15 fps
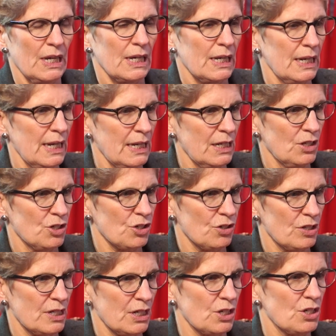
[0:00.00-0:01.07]
Canadian
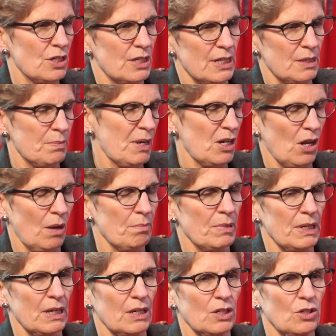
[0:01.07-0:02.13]
jurisdictions, this may not
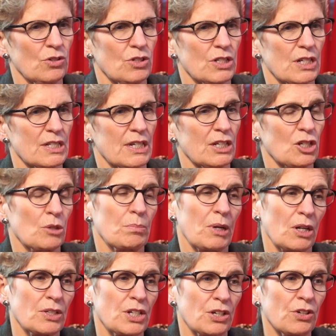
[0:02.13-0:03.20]
be a huge distinction, but
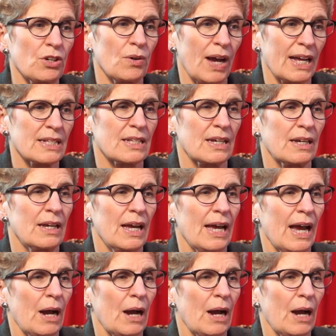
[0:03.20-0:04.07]
Ontario has a